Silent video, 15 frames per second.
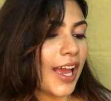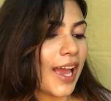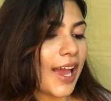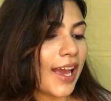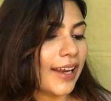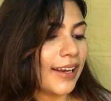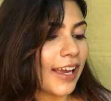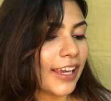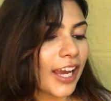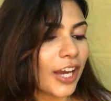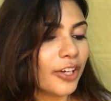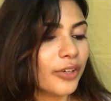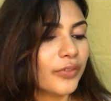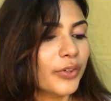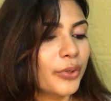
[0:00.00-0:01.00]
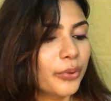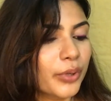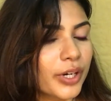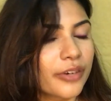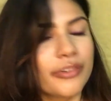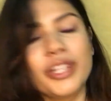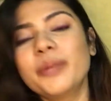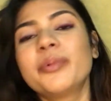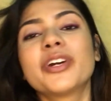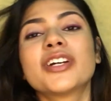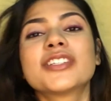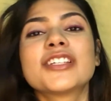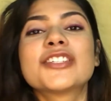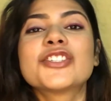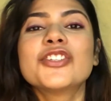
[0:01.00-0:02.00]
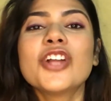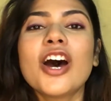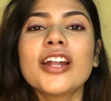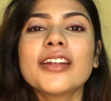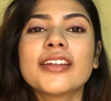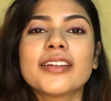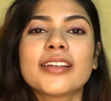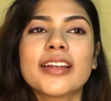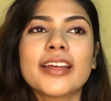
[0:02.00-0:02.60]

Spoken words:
And I kind of do agree, because it's not